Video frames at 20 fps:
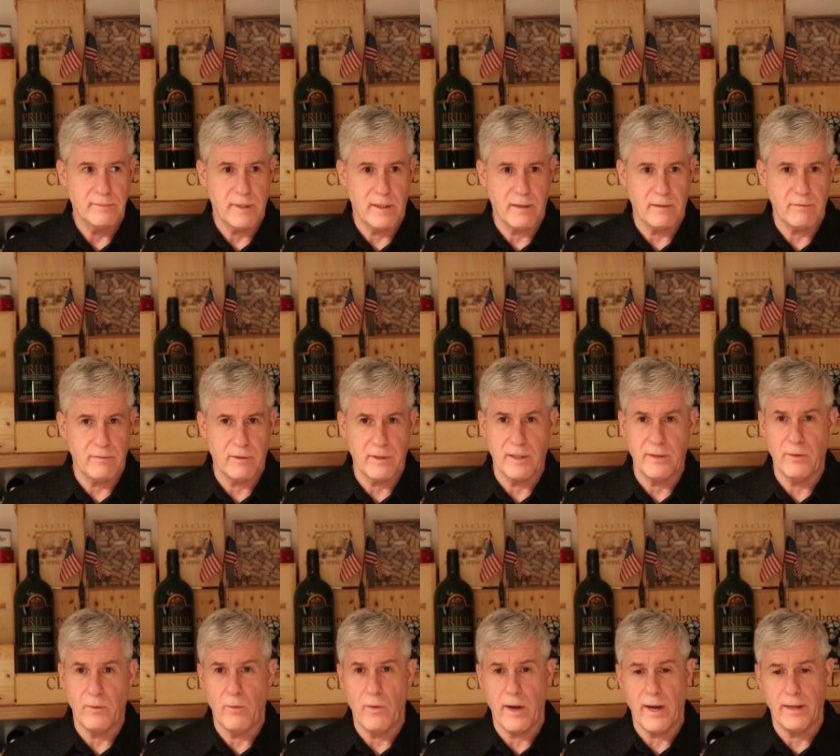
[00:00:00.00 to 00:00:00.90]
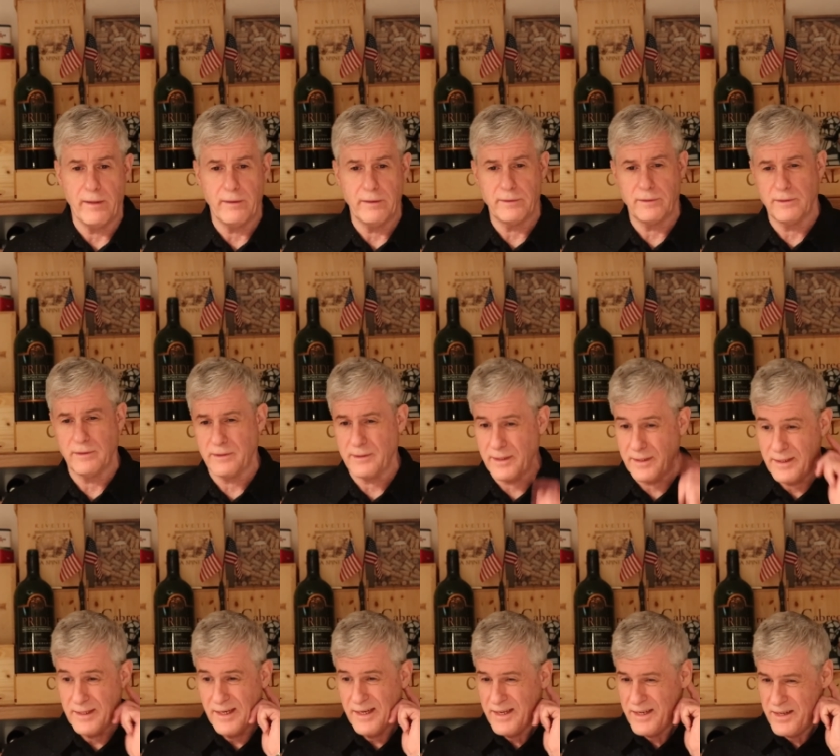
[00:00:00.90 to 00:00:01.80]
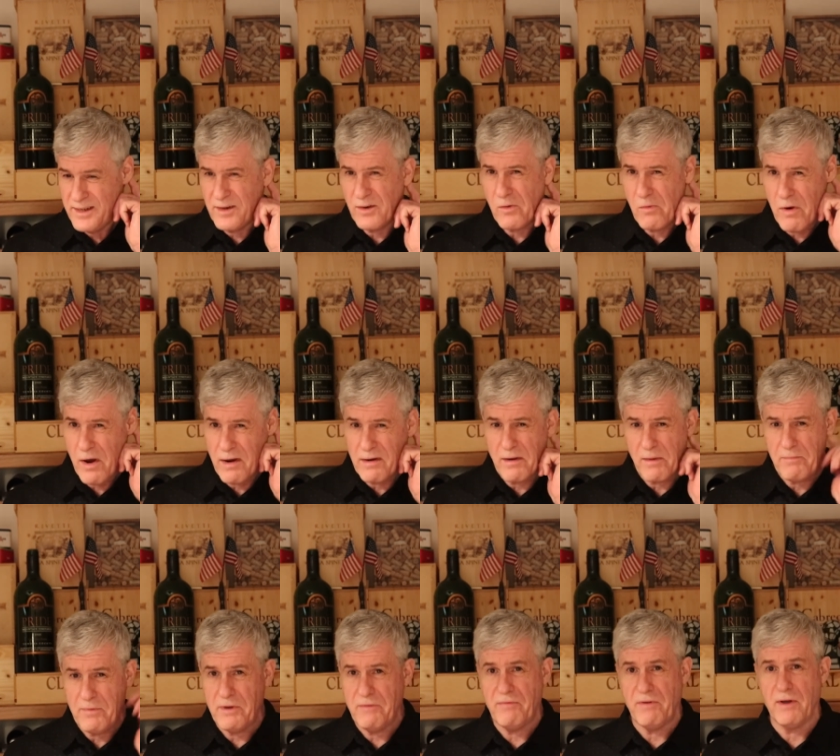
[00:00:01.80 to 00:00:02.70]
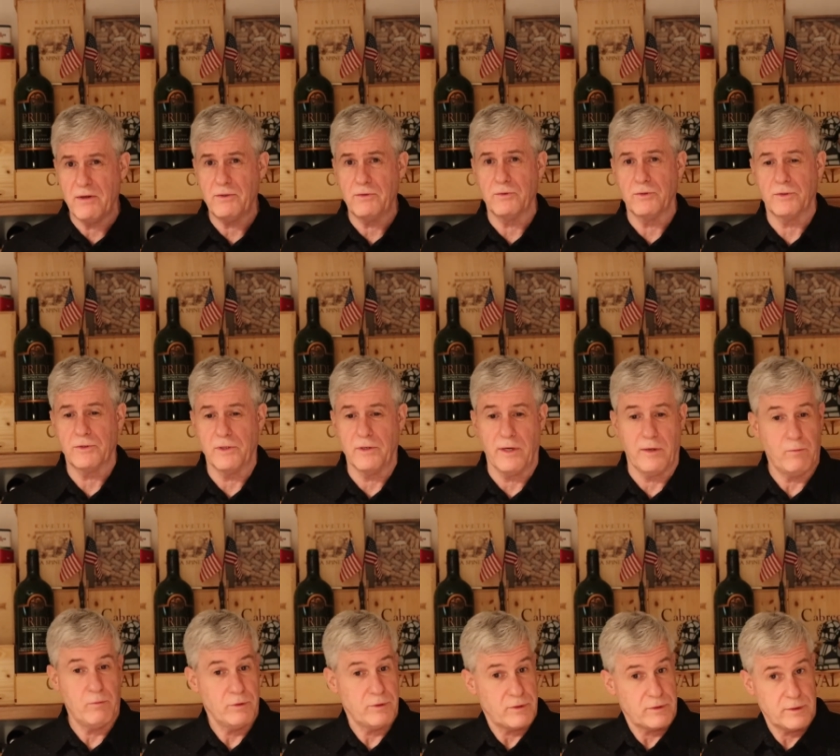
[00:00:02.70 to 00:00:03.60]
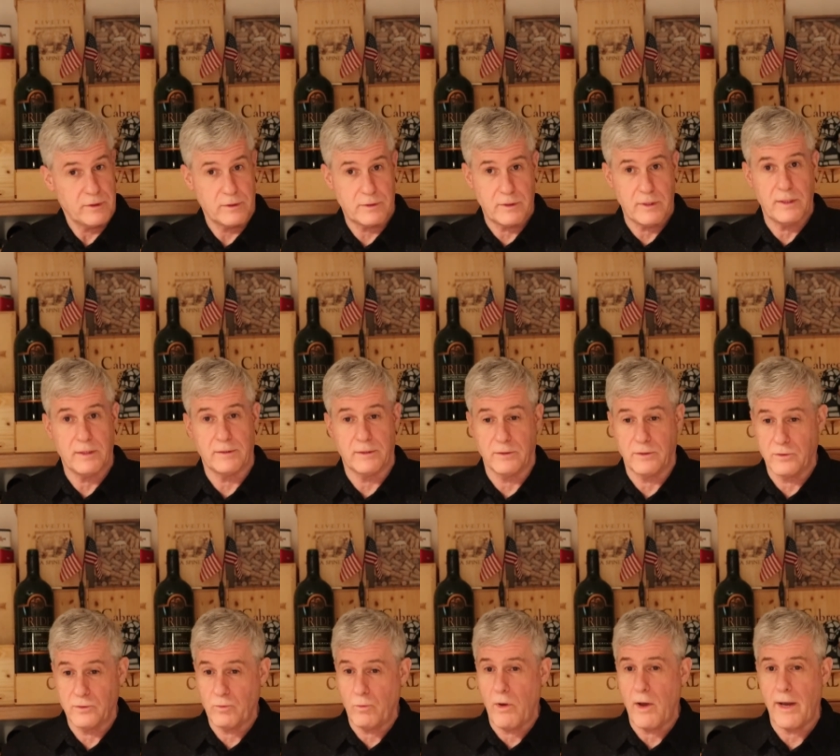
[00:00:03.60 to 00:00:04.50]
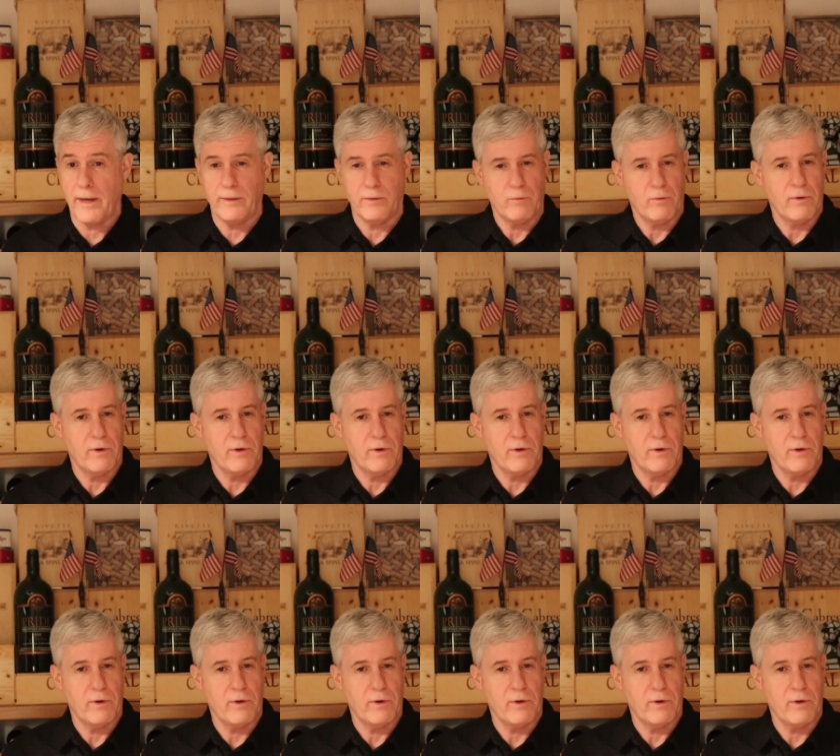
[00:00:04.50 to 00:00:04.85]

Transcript: uh looking at a wine list, you say, you know what, I'll be adventurous tonight, which this is. This is wine. You